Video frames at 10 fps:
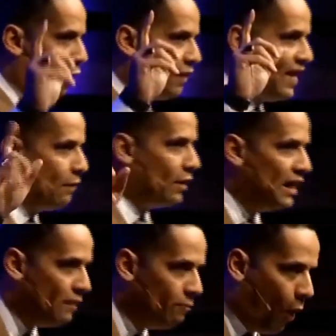they were
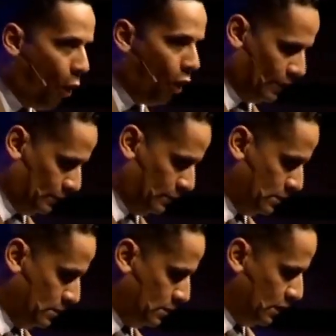even born,
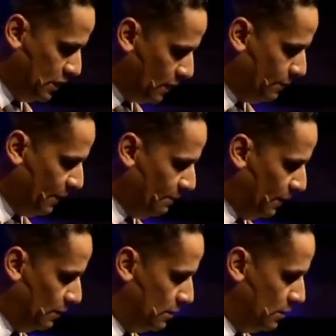the young people.
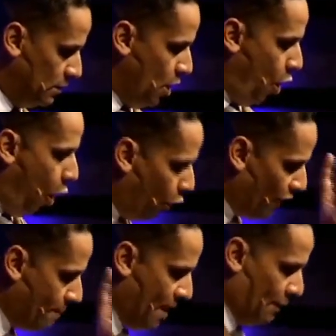Older
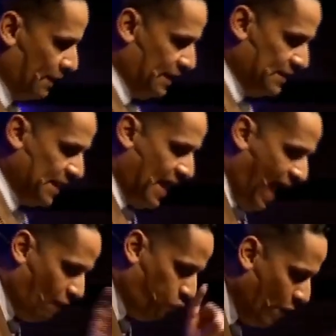Americans
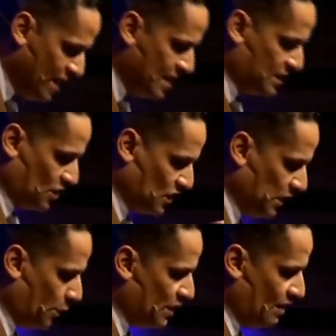have witnessed a
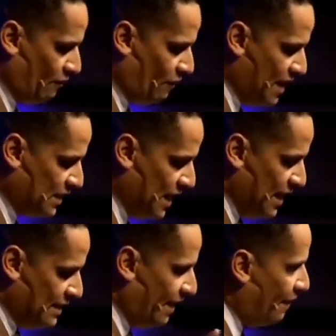series of events
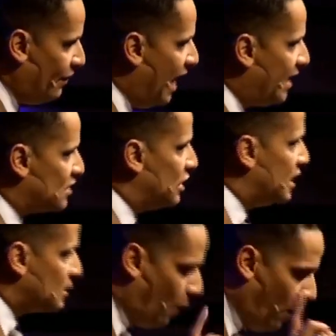that have led us to this
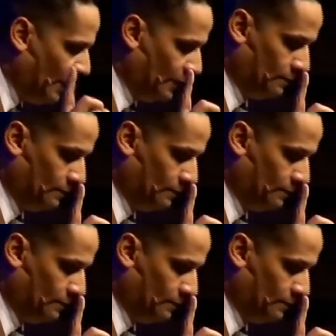point.